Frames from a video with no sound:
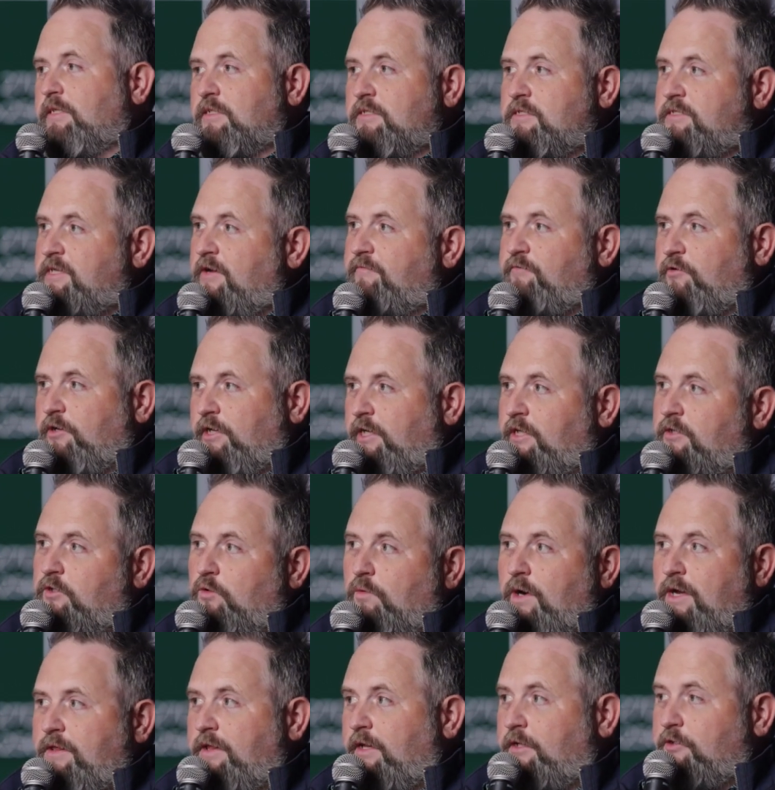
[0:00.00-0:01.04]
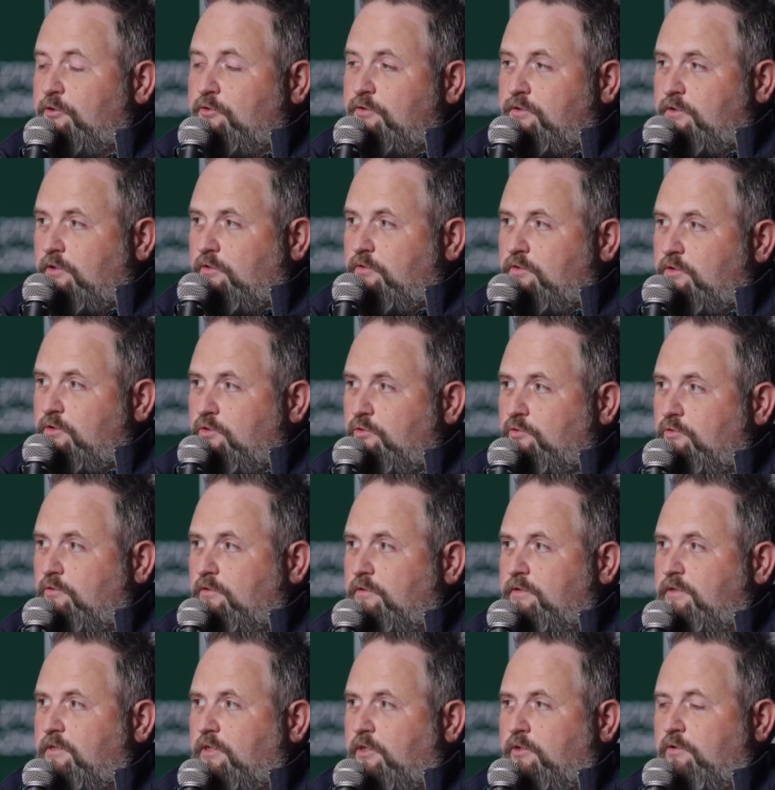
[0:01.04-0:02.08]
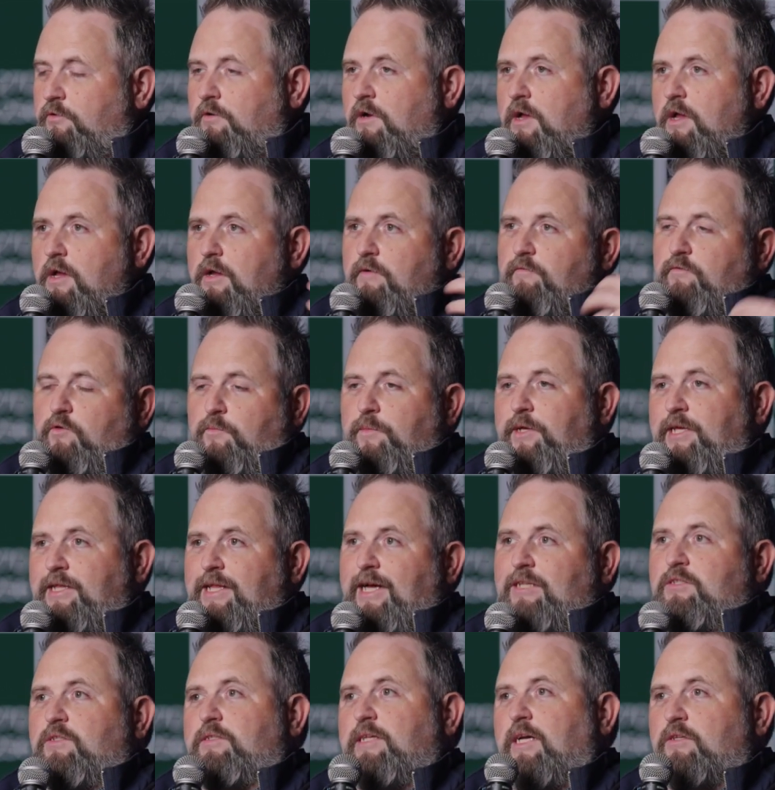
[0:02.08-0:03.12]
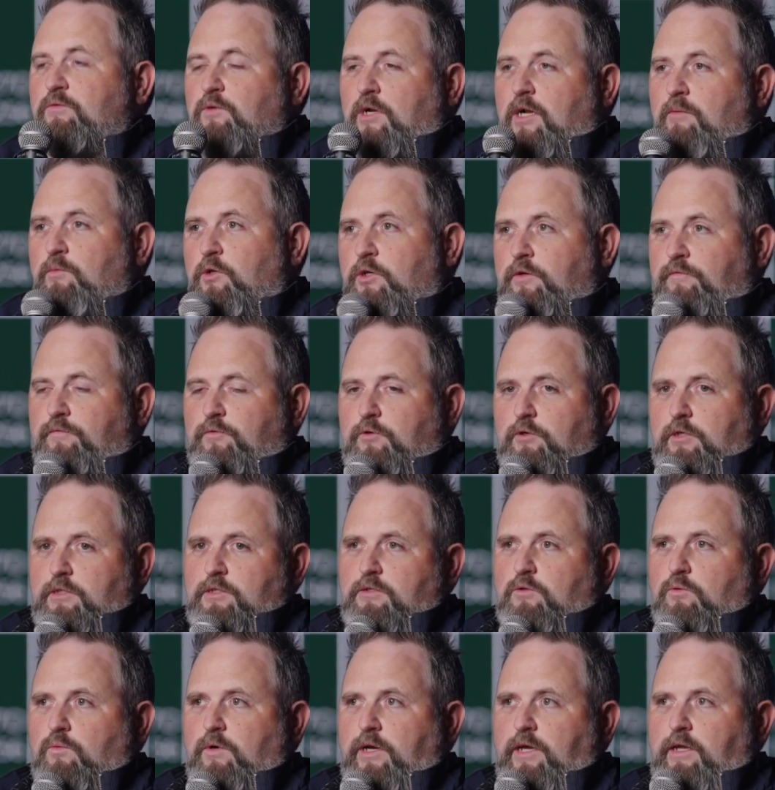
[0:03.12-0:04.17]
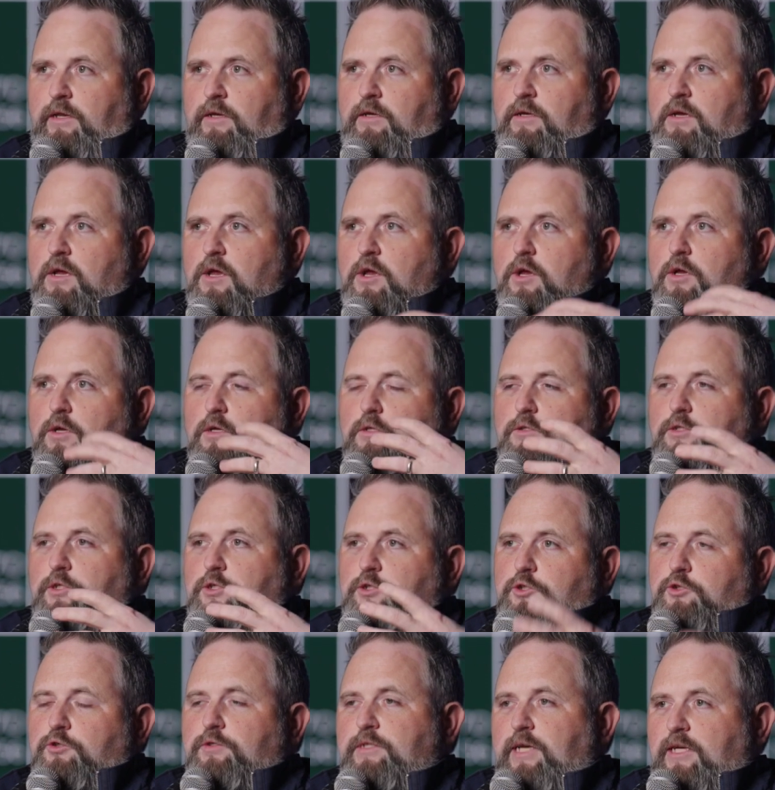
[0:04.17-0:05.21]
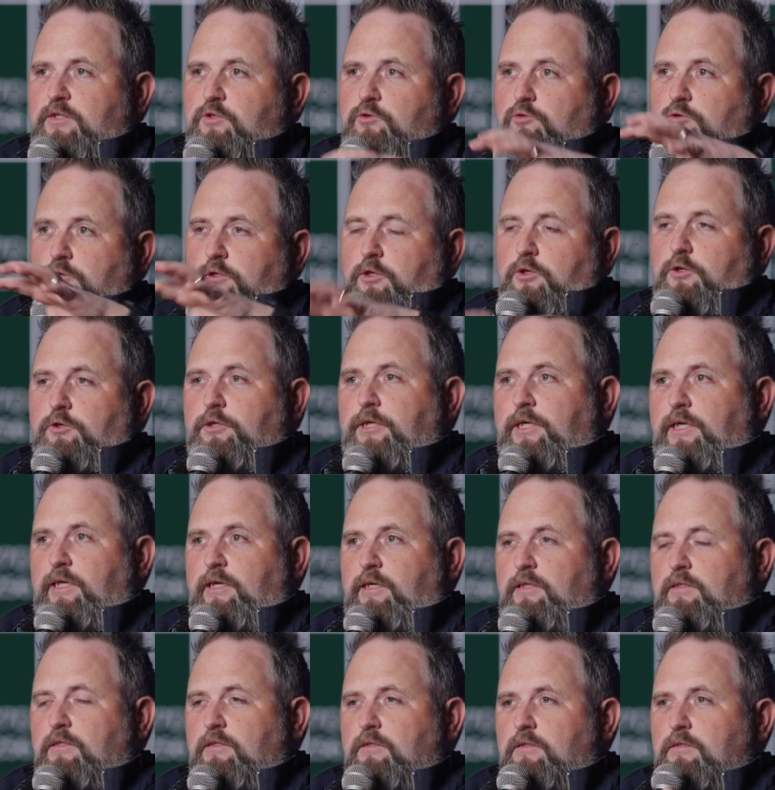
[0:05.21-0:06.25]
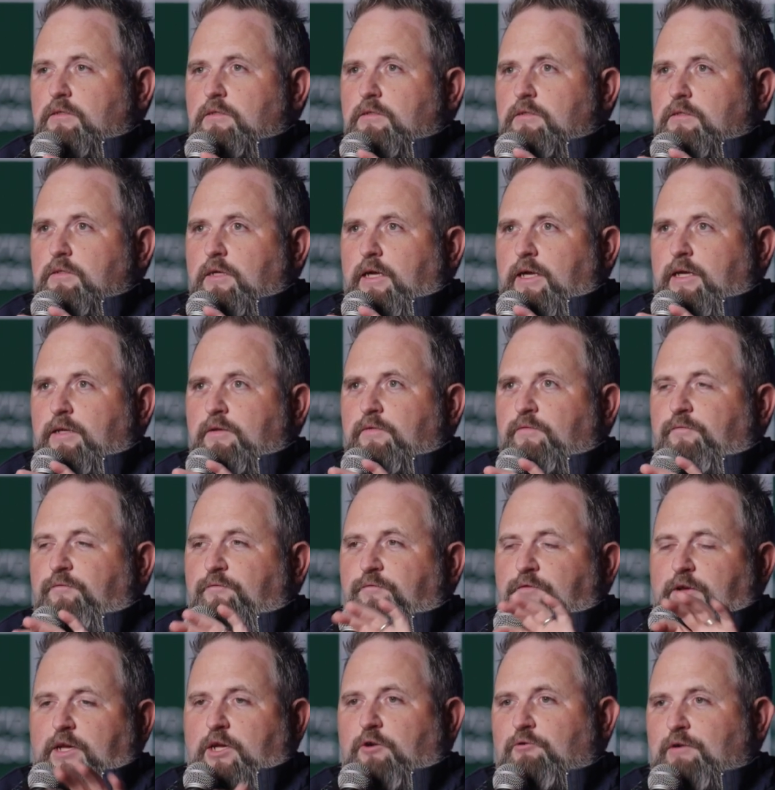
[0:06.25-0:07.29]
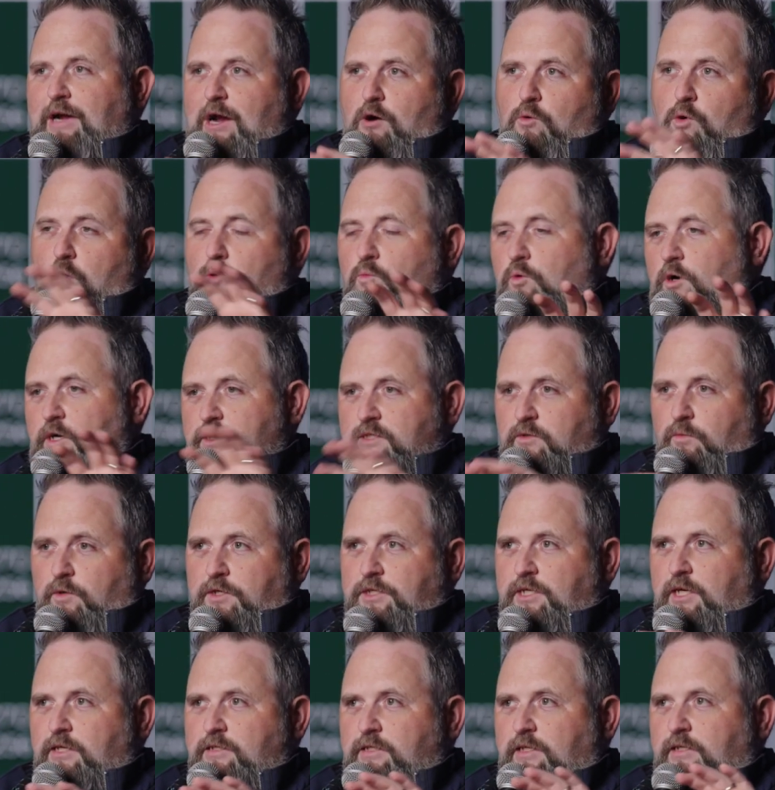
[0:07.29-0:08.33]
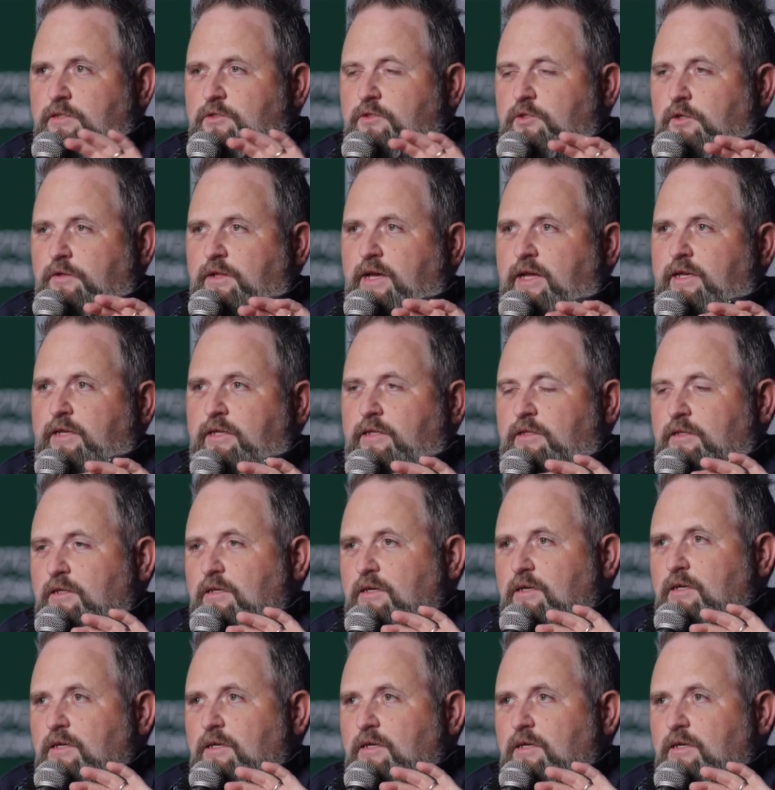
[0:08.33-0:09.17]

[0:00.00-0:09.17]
is different in the way they use those tools. So for me, that's what I'm looking for, is the way to use that tool and learn it and figure out what works and what doesn't, so that it